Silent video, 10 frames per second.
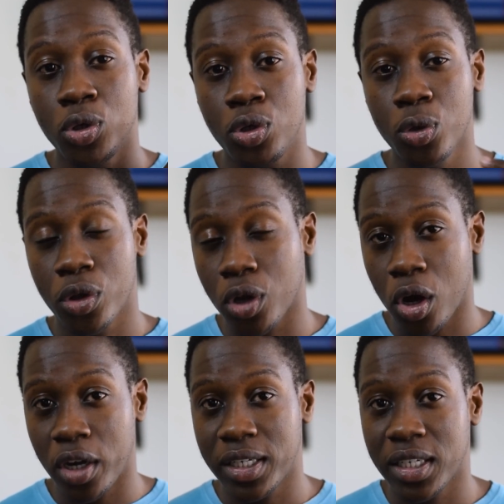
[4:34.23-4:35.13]
to the
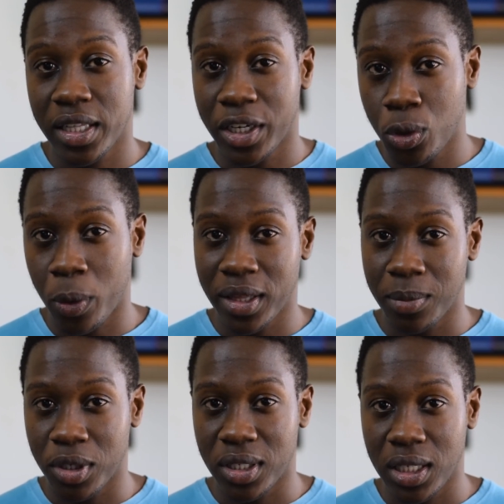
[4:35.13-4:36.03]
content that you want
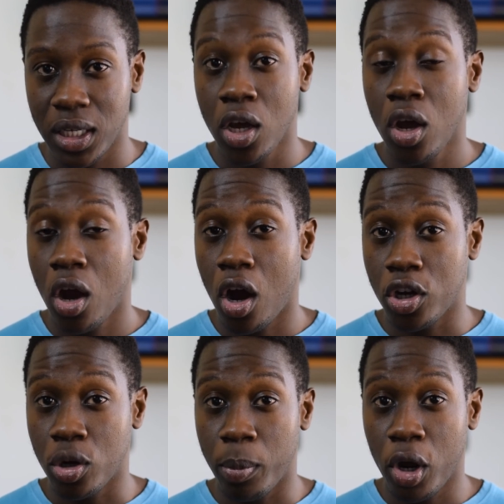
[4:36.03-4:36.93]
them to see on
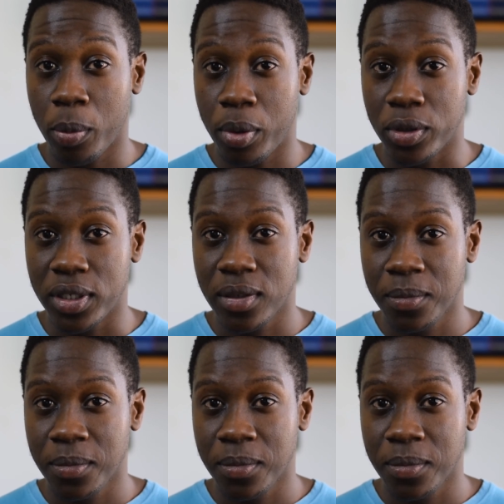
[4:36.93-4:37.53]
your blog post.